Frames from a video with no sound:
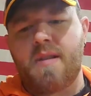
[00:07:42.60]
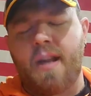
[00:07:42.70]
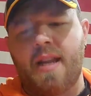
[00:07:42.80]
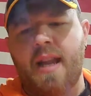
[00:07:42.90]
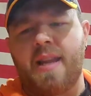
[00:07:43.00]

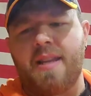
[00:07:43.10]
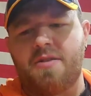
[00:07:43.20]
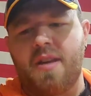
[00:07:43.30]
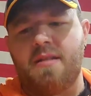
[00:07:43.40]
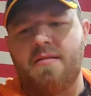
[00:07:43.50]
Connecticut
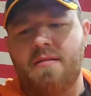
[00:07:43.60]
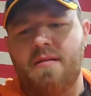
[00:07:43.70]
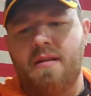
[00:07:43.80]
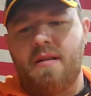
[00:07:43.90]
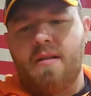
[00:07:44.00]
shade.
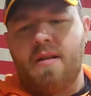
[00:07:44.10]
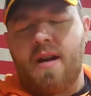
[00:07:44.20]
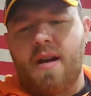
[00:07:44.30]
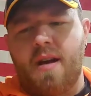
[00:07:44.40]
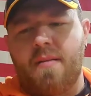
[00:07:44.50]

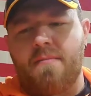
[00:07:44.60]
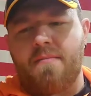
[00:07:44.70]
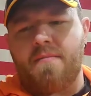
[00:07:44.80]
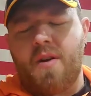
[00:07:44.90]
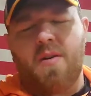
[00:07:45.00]

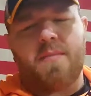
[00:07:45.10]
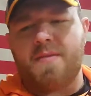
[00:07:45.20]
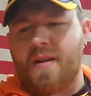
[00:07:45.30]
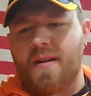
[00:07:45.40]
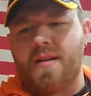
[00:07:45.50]
Oh, I'm
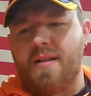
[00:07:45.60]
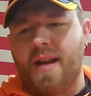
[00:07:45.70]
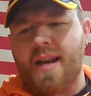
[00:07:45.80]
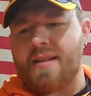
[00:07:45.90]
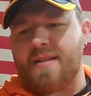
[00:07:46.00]
sorry.
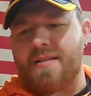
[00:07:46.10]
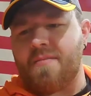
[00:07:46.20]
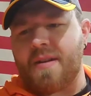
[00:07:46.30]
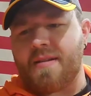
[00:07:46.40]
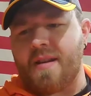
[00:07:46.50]
I got these two
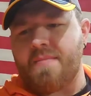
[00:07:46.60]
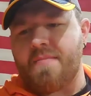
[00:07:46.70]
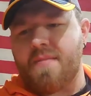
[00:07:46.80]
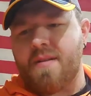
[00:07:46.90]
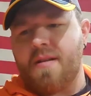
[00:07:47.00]
mixed up.
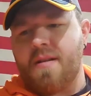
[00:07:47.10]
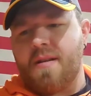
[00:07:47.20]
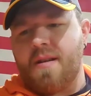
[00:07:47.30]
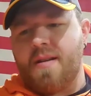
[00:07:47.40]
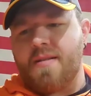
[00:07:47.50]

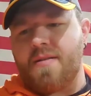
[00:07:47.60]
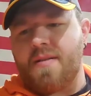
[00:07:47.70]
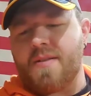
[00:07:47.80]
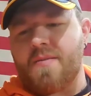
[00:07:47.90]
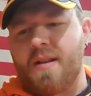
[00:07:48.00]
So
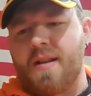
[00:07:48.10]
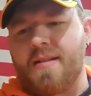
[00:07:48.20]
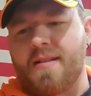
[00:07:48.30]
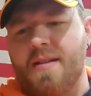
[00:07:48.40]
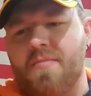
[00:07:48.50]
this one is the